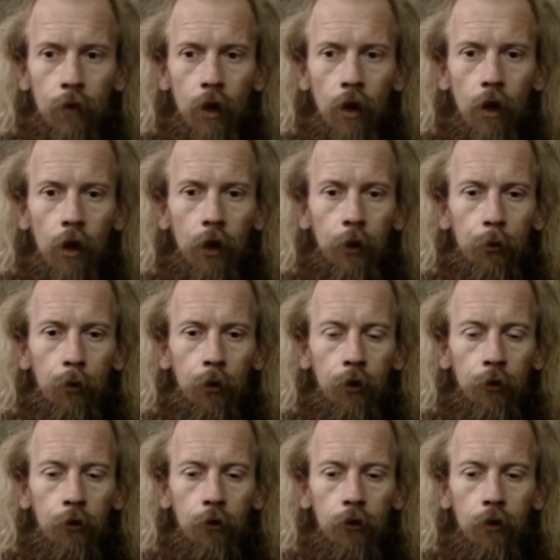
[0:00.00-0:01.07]
I
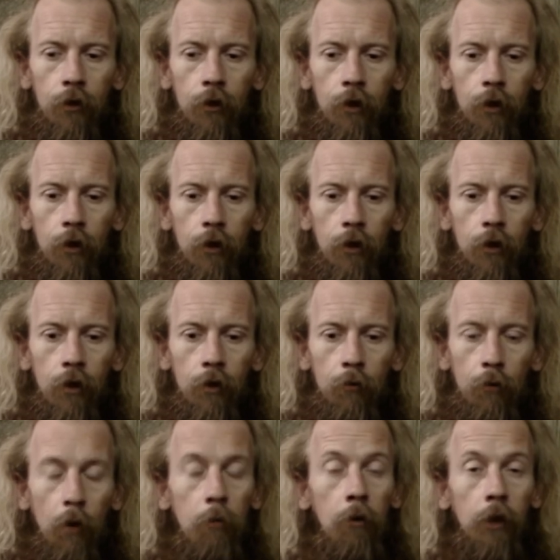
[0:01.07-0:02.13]
was
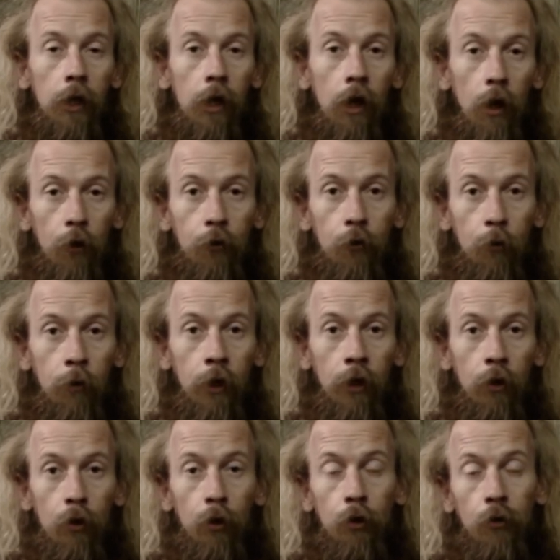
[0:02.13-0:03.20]
probably close to being
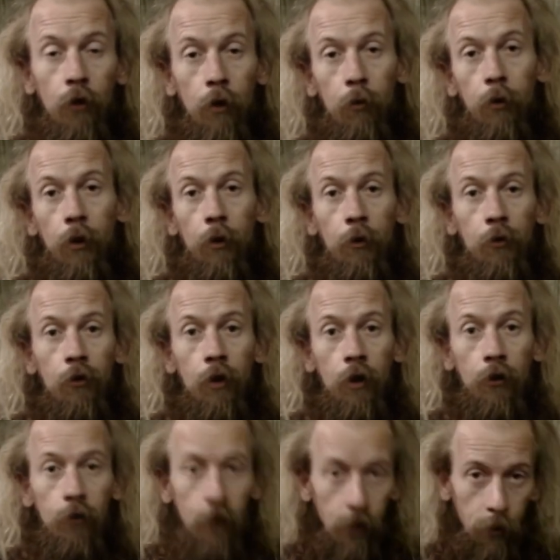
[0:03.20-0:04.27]
caught up when I was
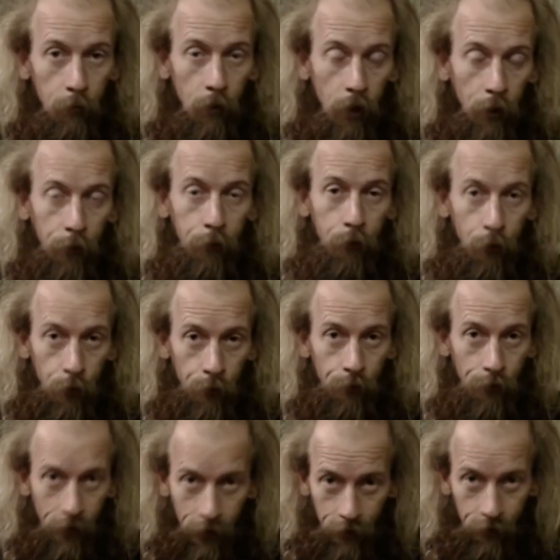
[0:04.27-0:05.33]
19, but I was too
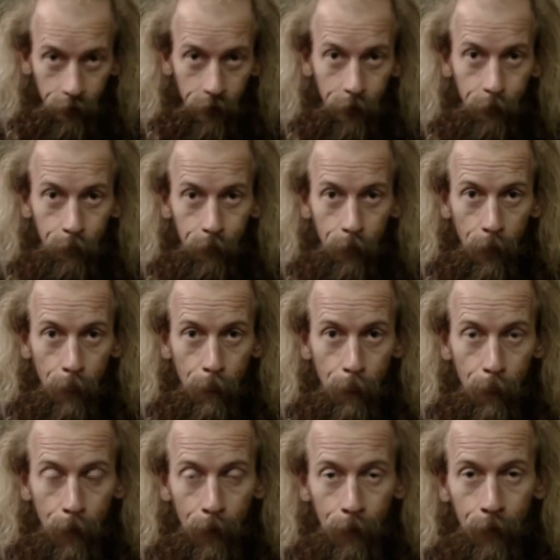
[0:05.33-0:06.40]
afraid of it.
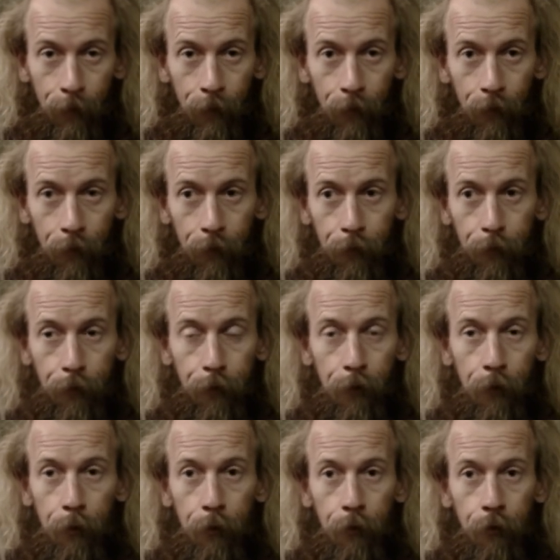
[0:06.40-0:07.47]
So
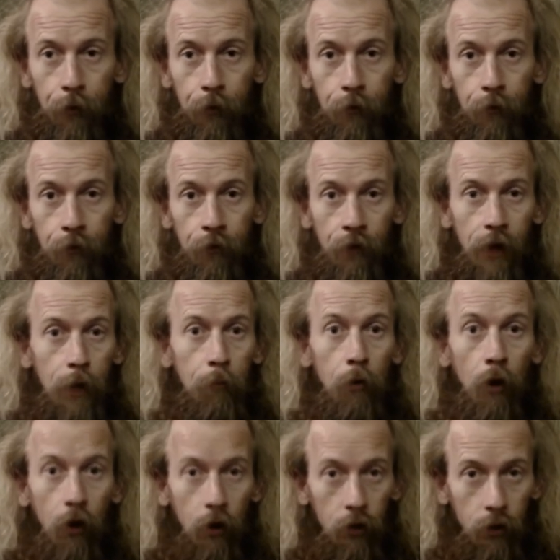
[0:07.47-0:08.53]
there was a fear
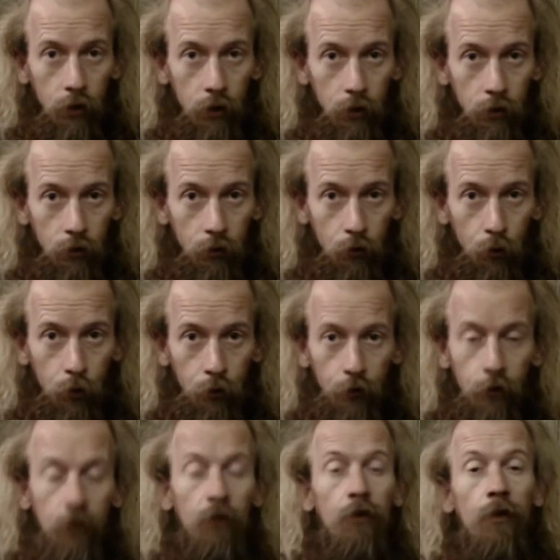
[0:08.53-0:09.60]
block towards
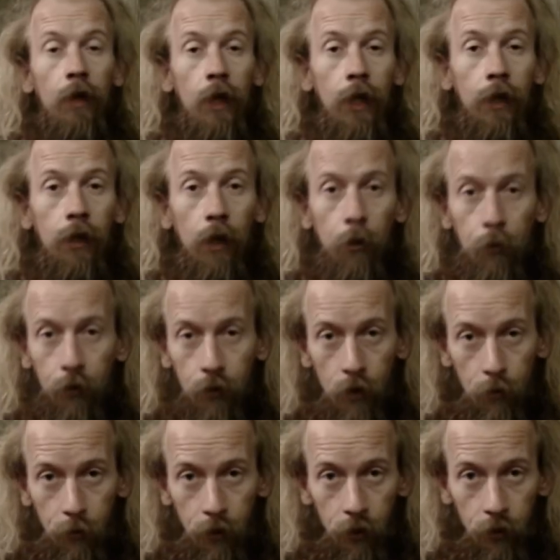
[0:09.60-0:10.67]
this feeling that was
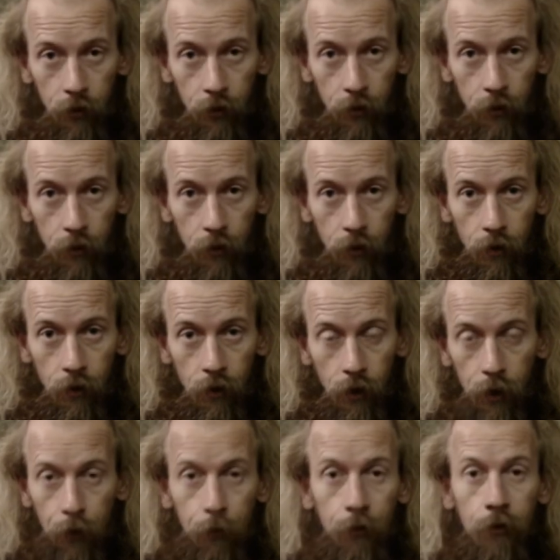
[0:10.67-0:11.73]
coming, and
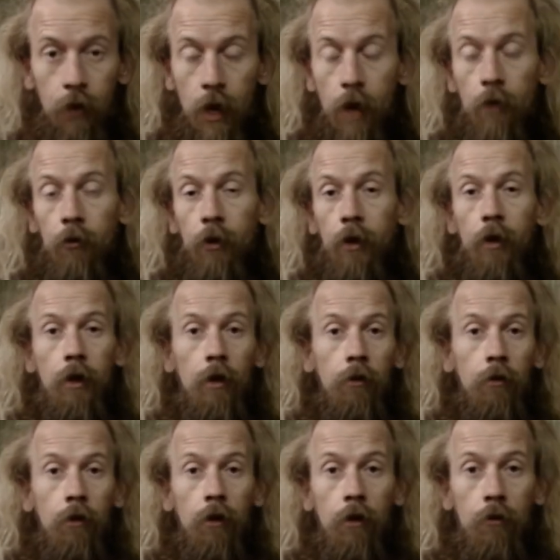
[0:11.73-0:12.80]
it was scary.
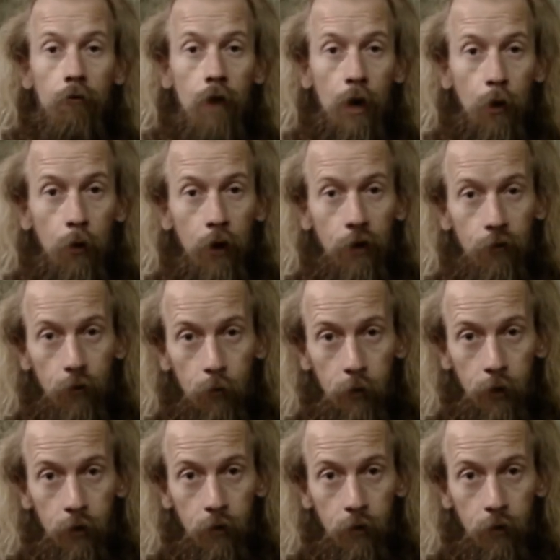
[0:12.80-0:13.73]
I ran away from it.